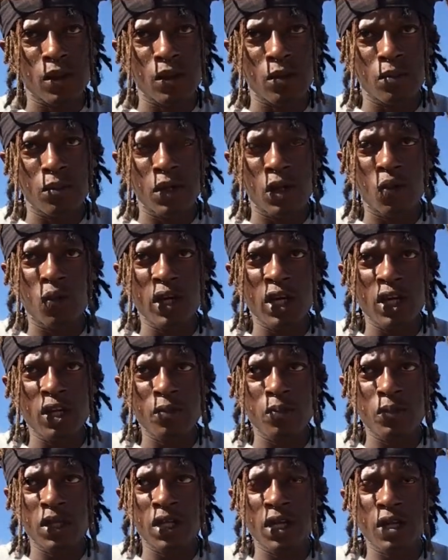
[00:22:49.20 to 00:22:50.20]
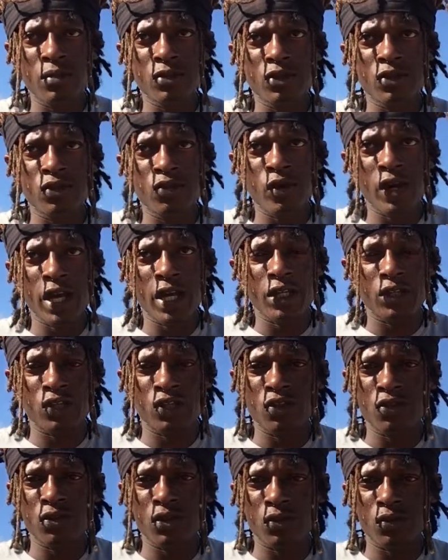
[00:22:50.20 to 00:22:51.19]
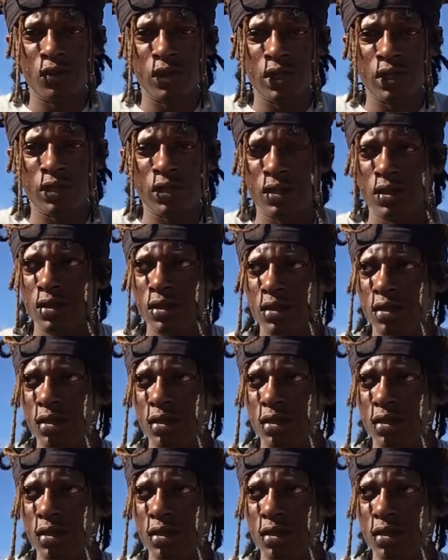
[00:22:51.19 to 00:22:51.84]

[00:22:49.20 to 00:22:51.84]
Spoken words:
but when it becomes great, chosen ones,